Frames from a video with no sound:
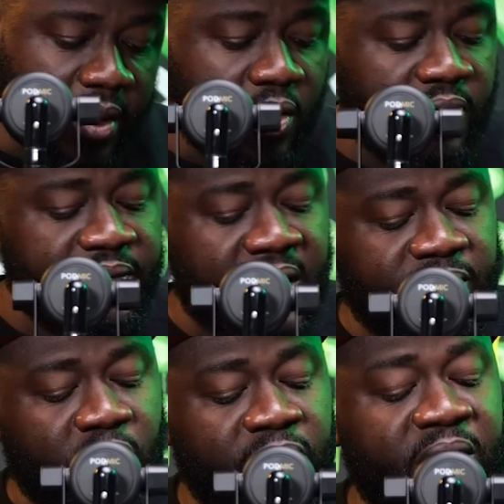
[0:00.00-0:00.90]

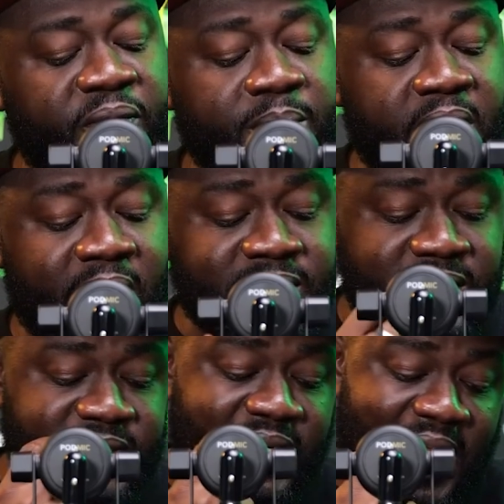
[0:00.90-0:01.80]
Over
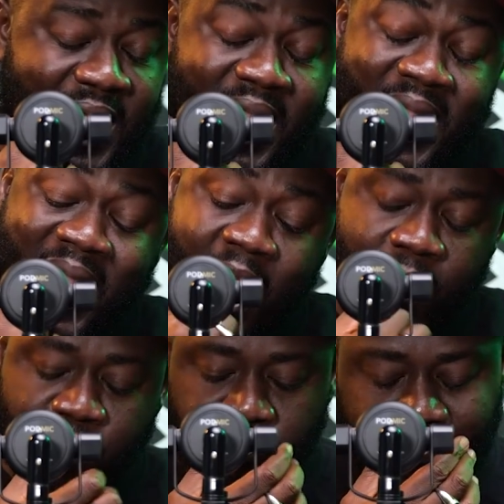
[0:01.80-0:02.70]
familiarization
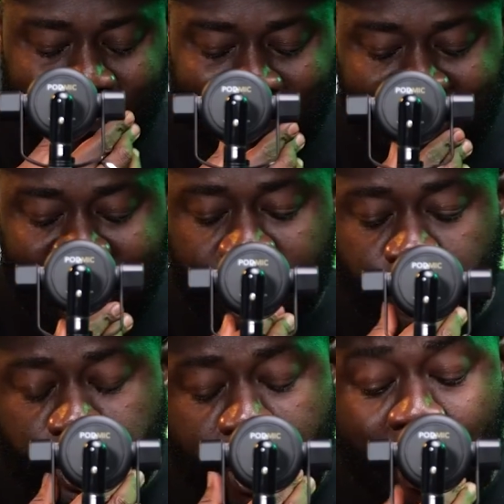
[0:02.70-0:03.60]
harm.
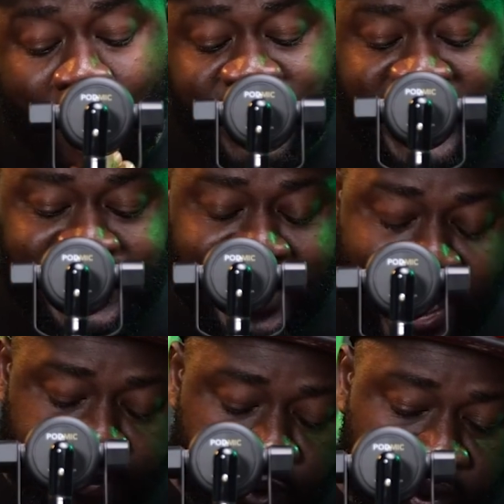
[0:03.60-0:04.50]
Studio no almost set
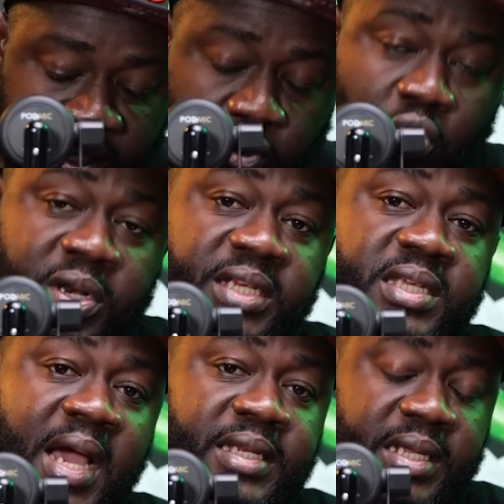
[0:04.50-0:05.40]
up no case so ni dia